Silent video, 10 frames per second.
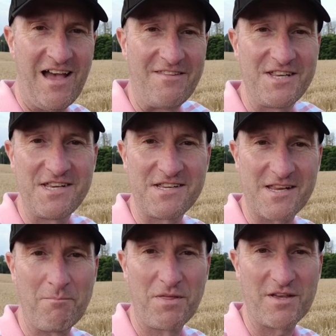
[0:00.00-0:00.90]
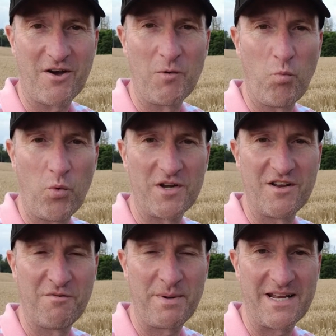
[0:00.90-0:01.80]
And this is something I
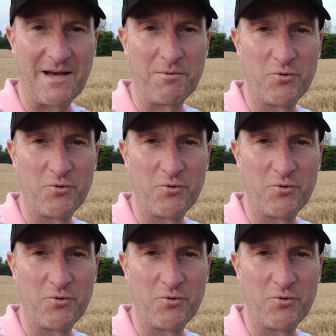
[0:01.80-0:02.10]
wouldn't have been able